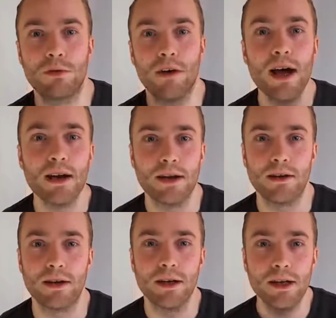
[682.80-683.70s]
fan
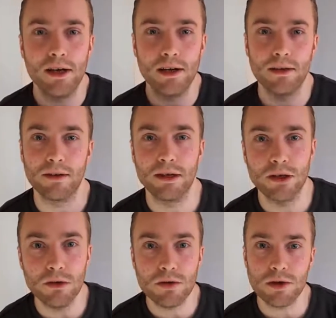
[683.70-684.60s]
and an even
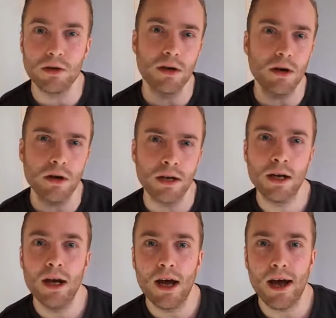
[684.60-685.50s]
huger nerd,
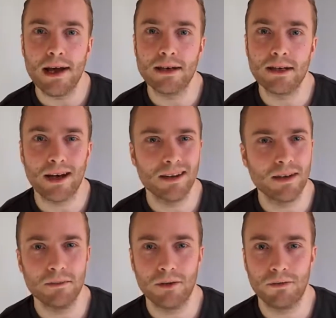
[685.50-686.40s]
and I
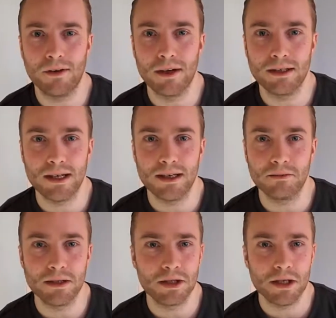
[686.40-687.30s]
come to find that
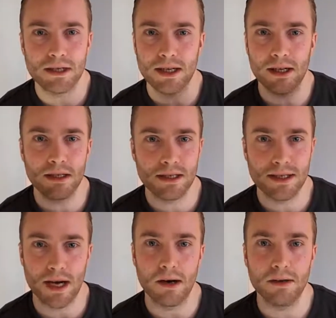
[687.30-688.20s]
when GSL is
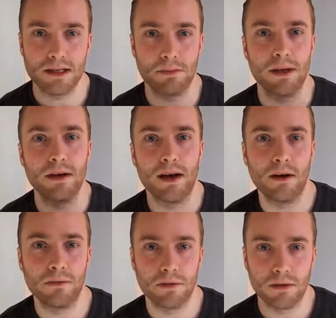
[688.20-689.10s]
down, has been now
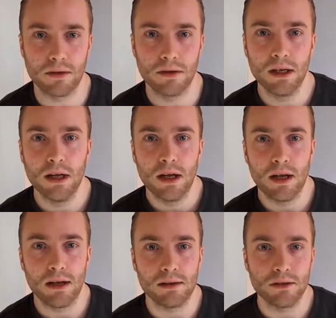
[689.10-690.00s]
for
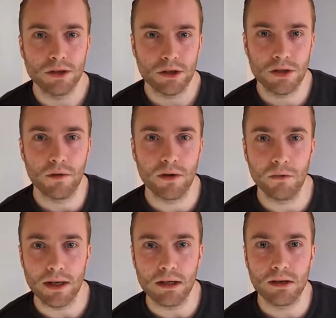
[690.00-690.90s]
just over a
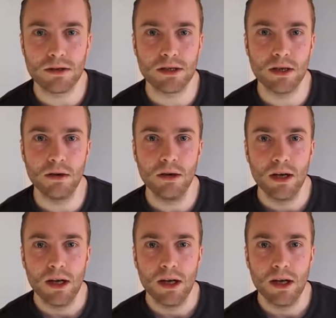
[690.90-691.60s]
week or so,